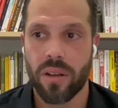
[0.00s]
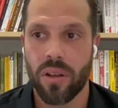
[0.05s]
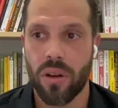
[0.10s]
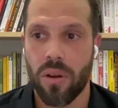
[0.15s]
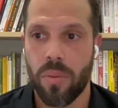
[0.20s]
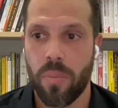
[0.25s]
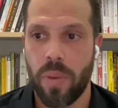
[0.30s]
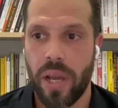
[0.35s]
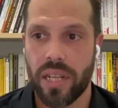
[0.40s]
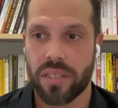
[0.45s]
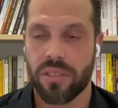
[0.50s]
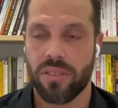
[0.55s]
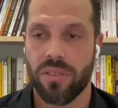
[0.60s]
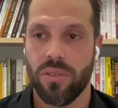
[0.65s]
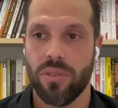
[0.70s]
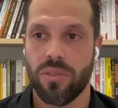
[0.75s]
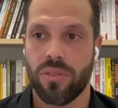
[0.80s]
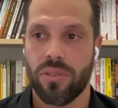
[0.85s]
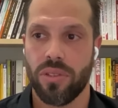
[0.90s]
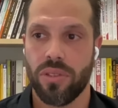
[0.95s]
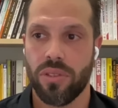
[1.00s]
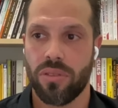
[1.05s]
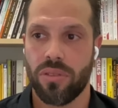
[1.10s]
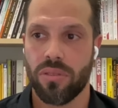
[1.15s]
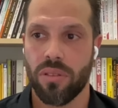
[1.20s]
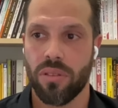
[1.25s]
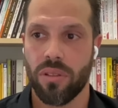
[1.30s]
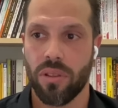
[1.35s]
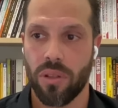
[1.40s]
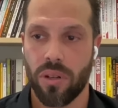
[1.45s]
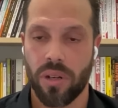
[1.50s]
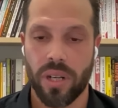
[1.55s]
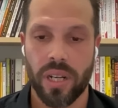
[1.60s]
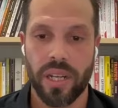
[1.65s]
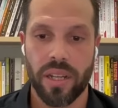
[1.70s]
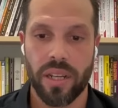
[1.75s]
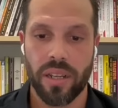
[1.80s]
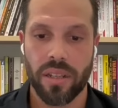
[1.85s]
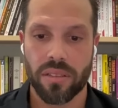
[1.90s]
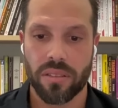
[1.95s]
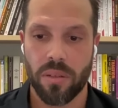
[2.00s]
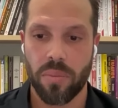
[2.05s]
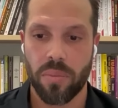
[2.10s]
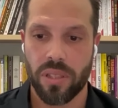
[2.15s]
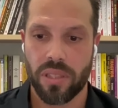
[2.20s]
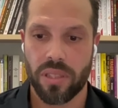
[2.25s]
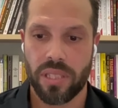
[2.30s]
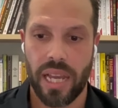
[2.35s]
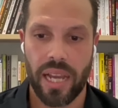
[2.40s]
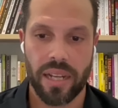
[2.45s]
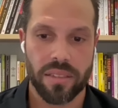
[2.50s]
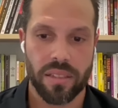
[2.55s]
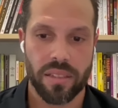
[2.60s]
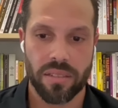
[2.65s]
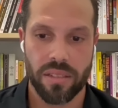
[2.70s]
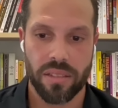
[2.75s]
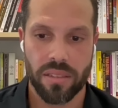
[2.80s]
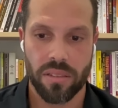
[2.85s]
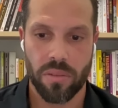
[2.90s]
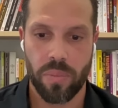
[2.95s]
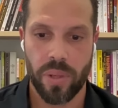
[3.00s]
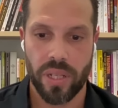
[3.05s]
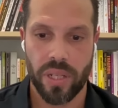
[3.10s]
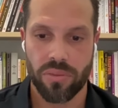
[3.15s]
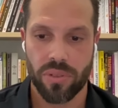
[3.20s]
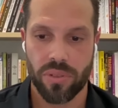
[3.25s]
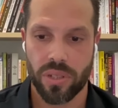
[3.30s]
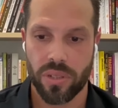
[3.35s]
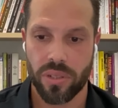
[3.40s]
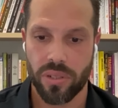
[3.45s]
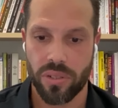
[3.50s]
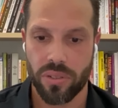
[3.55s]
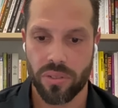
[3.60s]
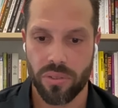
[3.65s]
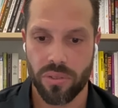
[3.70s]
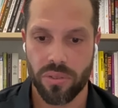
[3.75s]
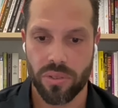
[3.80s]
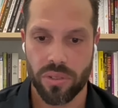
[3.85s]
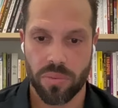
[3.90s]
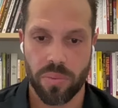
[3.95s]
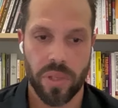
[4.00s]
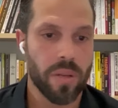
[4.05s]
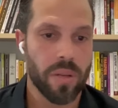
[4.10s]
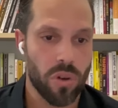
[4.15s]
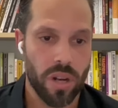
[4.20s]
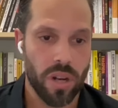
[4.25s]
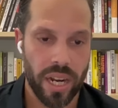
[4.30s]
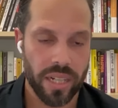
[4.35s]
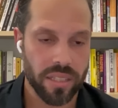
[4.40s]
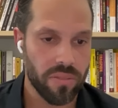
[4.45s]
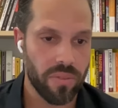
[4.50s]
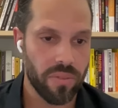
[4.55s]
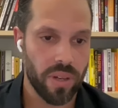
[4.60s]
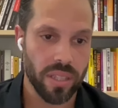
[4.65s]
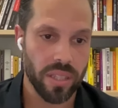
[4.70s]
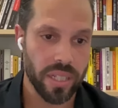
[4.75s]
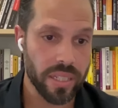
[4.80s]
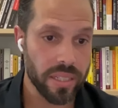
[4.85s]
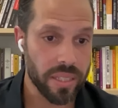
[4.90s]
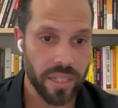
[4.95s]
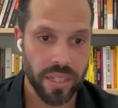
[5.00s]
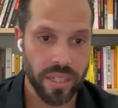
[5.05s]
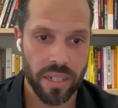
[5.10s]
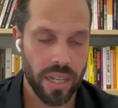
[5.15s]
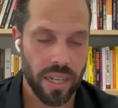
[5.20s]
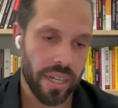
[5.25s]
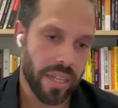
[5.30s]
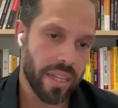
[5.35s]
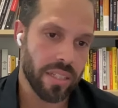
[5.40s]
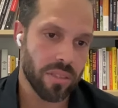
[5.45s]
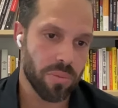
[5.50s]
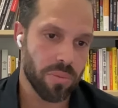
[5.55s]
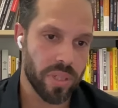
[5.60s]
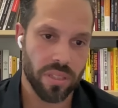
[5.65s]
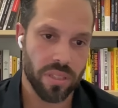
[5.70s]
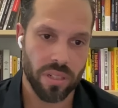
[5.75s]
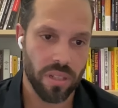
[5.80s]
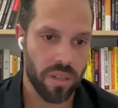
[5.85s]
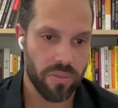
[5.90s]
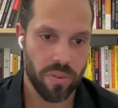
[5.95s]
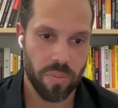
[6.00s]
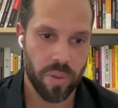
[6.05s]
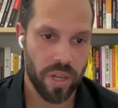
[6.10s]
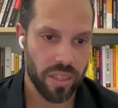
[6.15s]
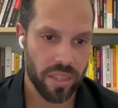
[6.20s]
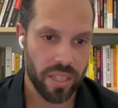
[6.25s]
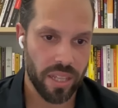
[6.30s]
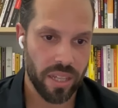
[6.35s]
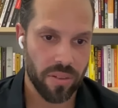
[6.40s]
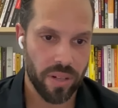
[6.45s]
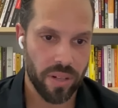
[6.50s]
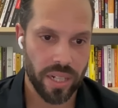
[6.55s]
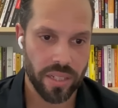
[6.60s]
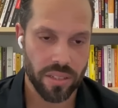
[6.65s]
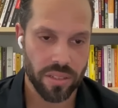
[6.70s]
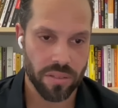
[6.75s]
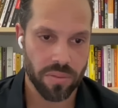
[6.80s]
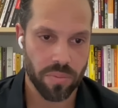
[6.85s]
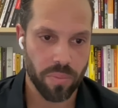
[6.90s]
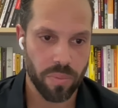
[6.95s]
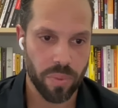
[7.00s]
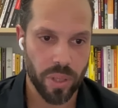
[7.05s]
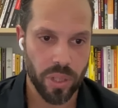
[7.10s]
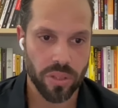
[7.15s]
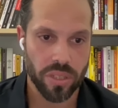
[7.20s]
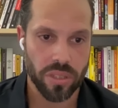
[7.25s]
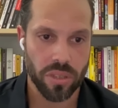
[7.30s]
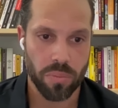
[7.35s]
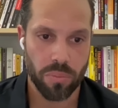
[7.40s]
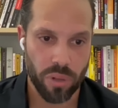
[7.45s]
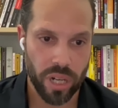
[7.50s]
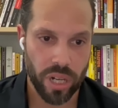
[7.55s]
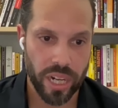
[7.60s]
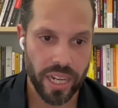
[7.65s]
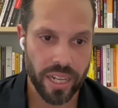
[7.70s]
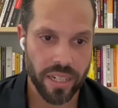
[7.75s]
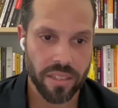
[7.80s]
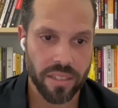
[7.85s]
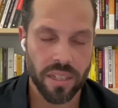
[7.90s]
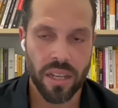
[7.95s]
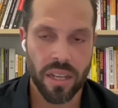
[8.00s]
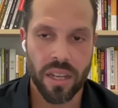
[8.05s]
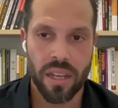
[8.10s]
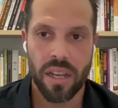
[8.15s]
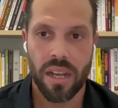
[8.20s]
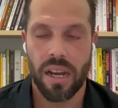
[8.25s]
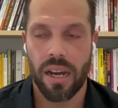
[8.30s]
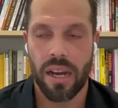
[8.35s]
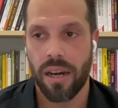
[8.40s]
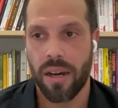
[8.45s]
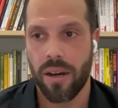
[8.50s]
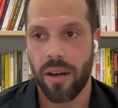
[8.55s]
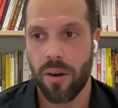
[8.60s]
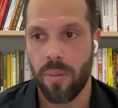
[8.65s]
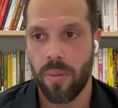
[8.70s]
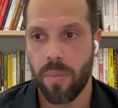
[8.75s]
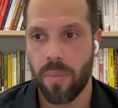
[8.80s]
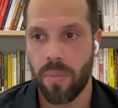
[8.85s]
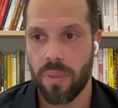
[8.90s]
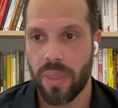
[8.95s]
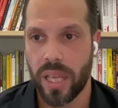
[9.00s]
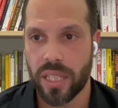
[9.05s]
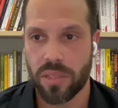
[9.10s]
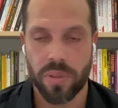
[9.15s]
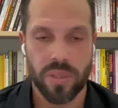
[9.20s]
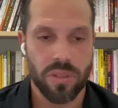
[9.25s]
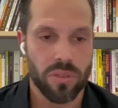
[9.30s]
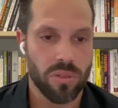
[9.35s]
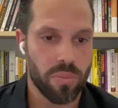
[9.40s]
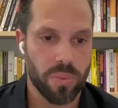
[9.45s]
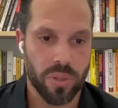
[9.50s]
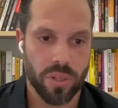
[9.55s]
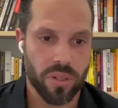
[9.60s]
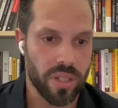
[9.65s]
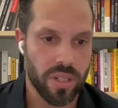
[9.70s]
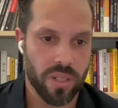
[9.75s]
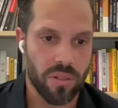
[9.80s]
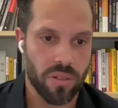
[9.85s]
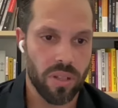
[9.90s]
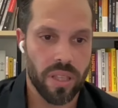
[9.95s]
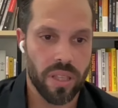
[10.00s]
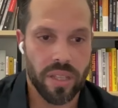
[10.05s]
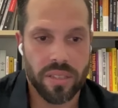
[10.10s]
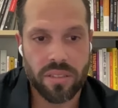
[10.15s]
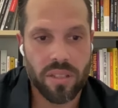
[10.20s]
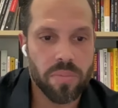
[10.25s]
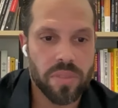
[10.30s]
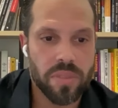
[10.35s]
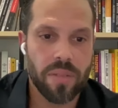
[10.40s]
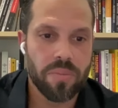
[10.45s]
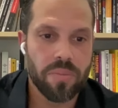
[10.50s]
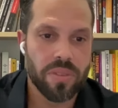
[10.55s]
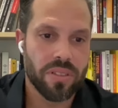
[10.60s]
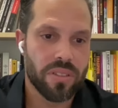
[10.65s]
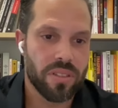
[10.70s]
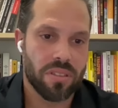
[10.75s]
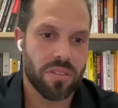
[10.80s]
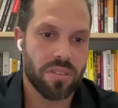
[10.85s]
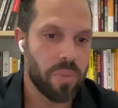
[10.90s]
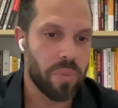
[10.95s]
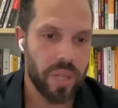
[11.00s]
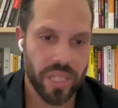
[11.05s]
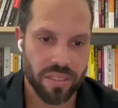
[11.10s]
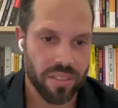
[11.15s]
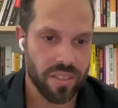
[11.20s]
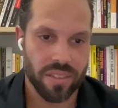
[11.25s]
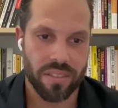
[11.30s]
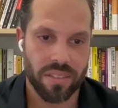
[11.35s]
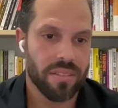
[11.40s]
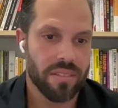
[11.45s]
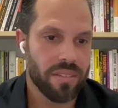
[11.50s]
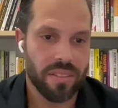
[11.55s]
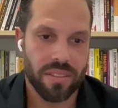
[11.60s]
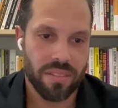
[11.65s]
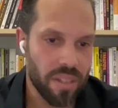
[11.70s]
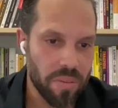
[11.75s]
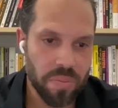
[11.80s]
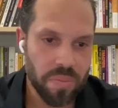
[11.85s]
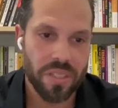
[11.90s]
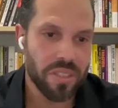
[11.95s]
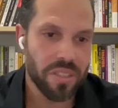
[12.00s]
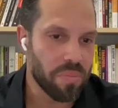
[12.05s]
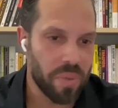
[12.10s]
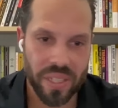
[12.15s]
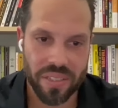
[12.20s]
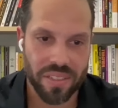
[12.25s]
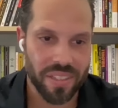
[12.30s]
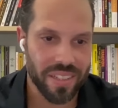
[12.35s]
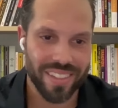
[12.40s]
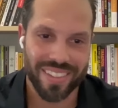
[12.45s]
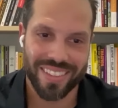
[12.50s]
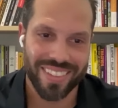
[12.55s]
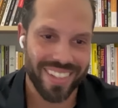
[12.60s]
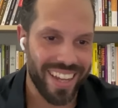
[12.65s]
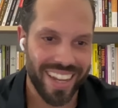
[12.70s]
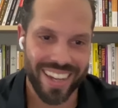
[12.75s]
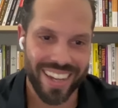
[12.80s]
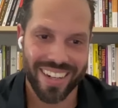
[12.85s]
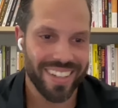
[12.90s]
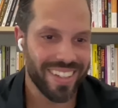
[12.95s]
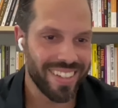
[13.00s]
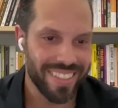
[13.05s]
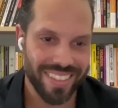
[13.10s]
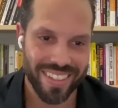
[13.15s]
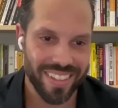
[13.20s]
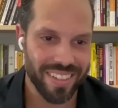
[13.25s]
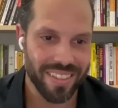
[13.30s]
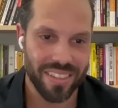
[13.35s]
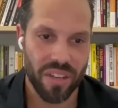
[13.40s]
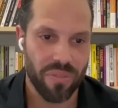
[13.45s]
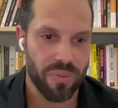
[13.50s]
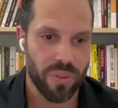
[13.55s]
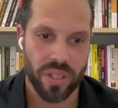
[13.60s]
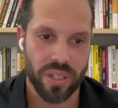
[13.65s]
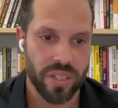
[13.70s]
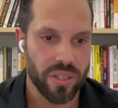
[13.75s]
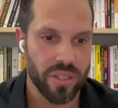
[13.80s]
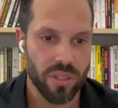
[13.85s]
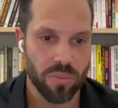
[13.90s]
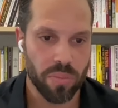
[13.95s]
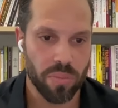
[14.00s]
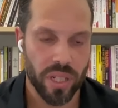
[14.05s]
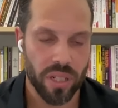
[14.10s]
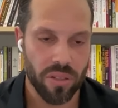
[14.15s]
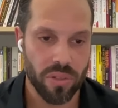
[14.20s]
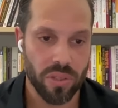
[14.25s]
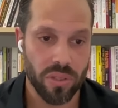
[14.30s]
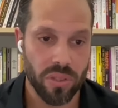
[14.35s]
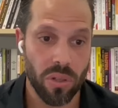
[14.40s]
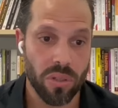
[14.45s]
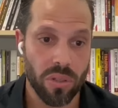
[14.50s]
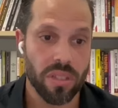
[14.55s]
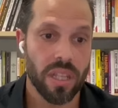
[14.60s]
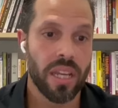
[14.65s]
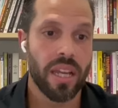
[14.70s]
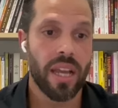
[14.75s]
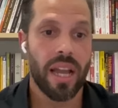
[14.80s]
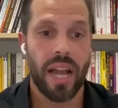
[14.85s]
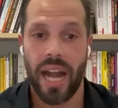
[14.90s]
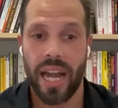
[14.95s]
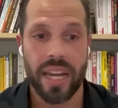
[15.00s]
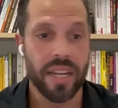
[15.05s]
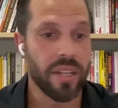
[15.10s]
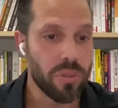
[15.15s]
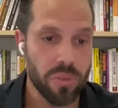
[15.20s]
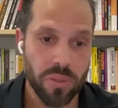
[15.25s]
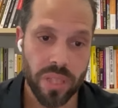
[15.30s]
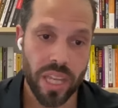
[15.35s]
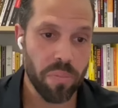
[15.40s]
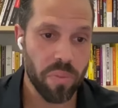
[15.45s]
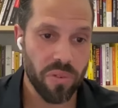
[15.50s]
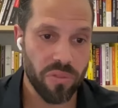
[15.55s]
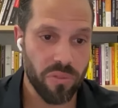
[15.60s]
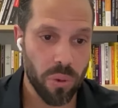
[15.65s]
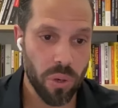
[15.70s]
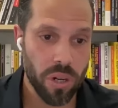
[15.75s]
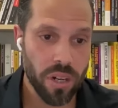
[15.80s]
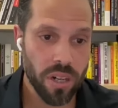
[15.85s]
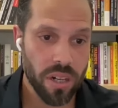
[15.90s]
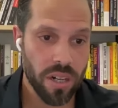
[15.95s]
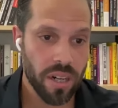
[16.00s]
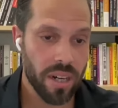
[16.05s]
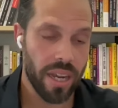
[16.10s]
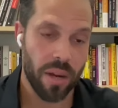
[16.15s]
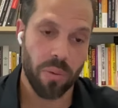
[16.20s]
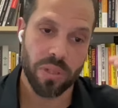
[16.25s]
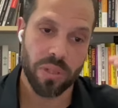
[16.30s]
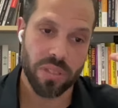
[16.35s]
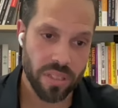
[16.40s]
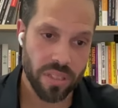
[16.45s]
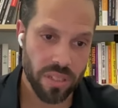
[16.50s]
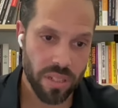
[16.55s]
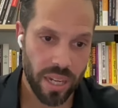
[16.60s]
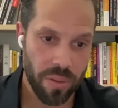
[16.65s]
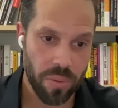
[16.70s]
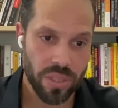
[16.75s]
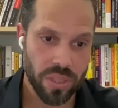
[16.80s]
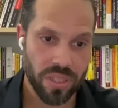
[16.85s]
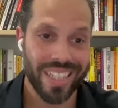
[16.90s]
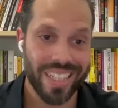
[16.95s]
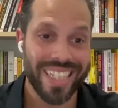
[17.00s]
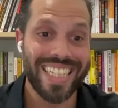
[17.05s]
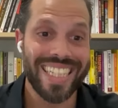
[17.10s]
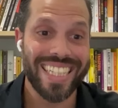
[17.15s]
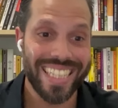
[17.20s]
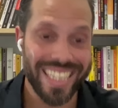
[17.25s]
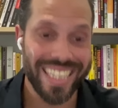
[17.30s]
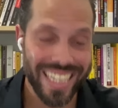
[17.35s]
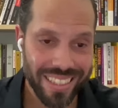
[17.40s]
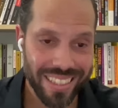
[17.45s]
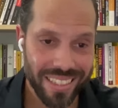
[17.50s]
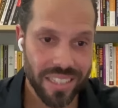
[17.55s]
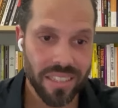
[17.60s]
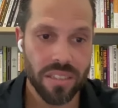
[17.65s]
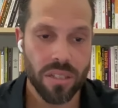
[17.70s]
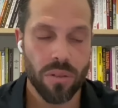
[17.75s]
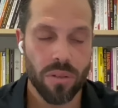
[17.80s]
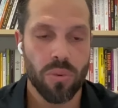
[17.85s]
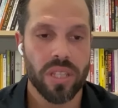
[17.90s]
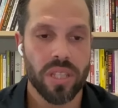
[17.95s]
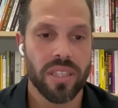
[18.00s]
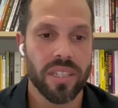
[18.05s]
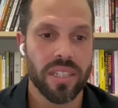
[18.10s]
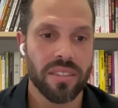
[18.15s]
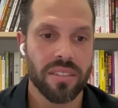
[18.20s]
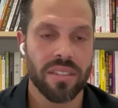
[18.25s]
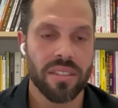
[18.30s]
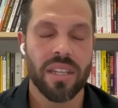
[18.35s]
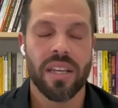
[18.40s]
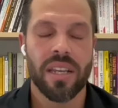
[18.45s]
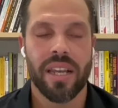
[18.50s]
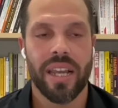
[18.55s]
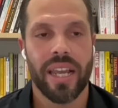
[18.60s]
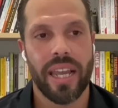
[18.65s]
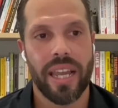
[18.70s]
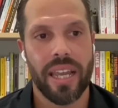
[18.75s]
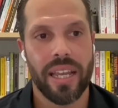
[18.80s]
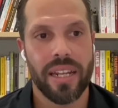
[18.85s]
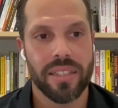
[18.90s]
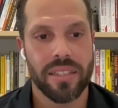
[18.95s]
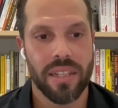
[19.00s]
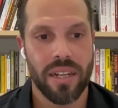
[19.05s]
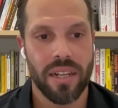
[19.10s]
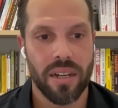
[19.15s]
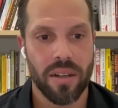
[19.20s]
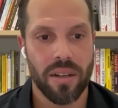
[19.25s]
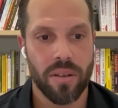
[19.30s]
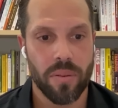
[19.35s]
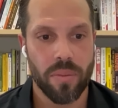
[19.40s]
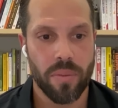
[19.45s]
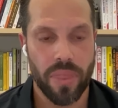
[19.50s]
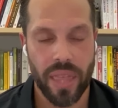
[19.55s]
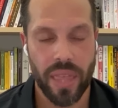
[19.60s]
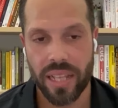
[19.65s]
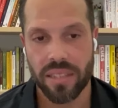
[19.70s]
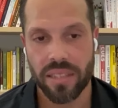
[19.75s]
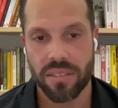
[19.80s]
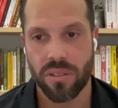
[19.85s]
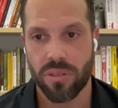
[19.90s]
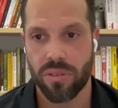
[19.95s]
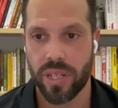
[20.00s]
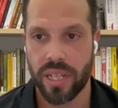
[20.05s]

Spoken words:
going back to just learning some of the tactics that the best recruiters do, just being more active on LinkedIn. I can't speak enough about that, right? Just building the brand. That's been super critical. And that sometimes it's just the basics. Something as basic as that is definitely going to yield better results. I didn't do that before. I wasn't consistent with it. And that's